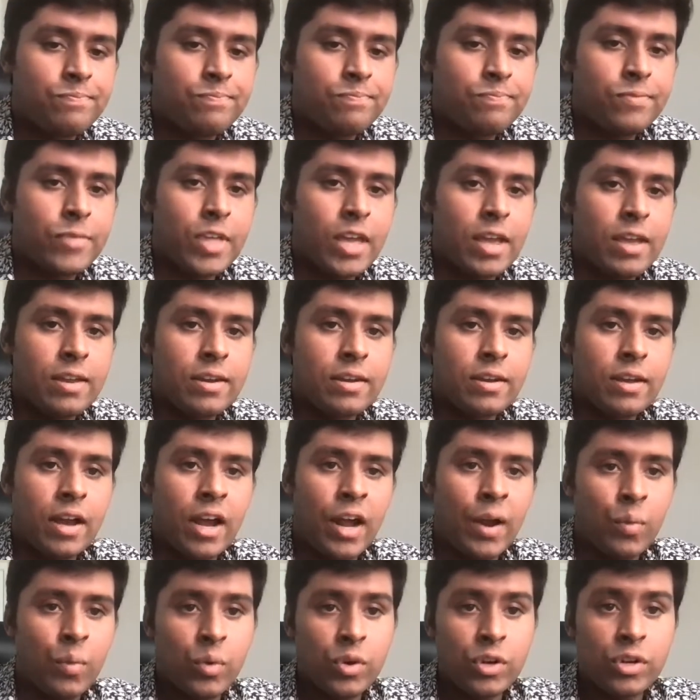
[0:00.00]
then
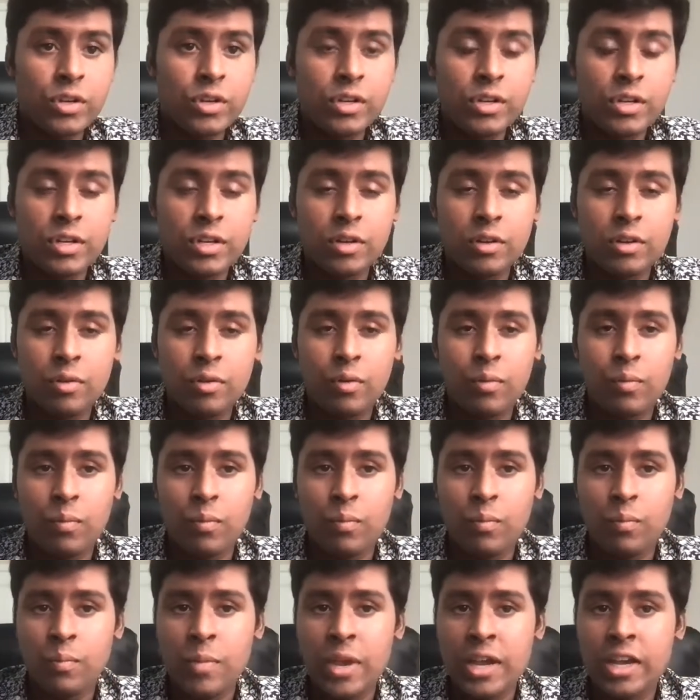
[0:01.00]
I would
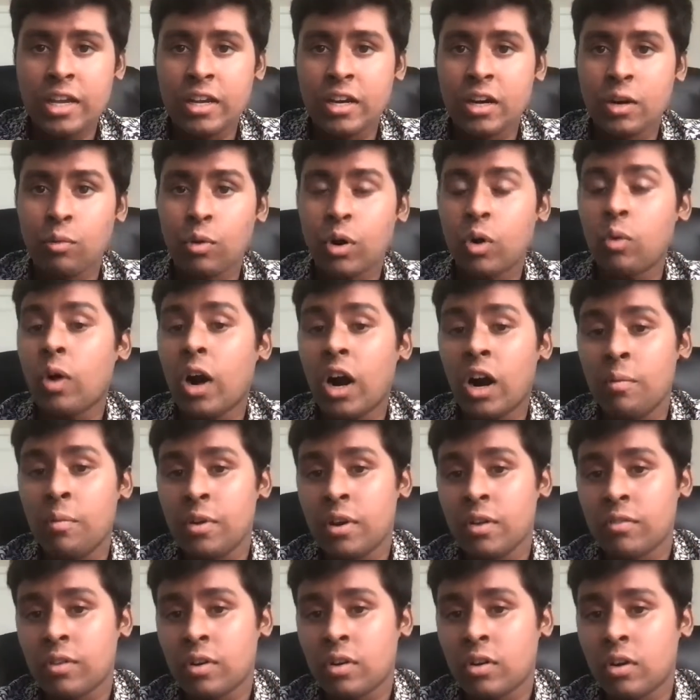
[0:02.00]
make it a
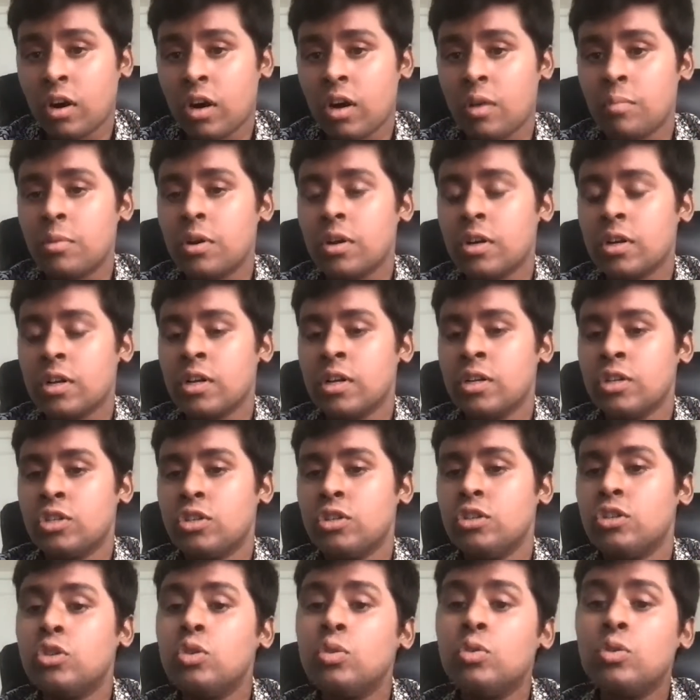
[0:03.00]
requirement of the club
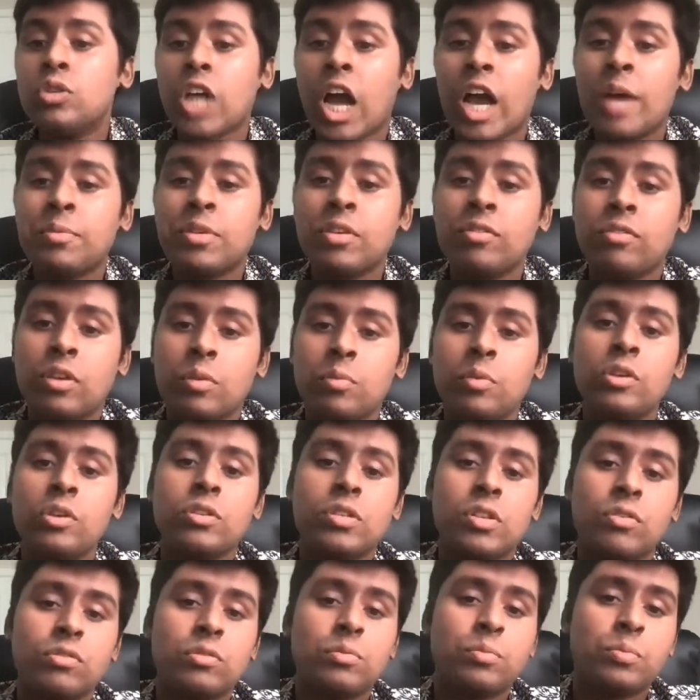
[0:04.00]
to do types of community
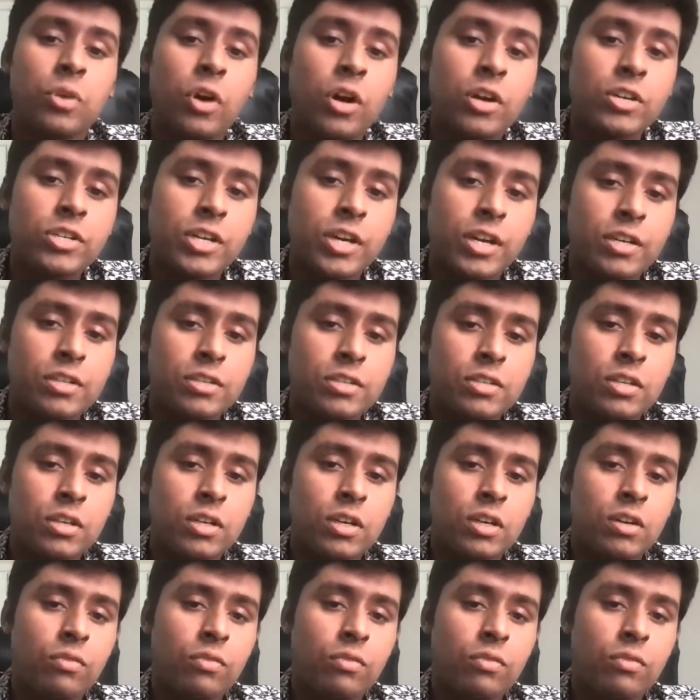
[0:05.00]
service projects,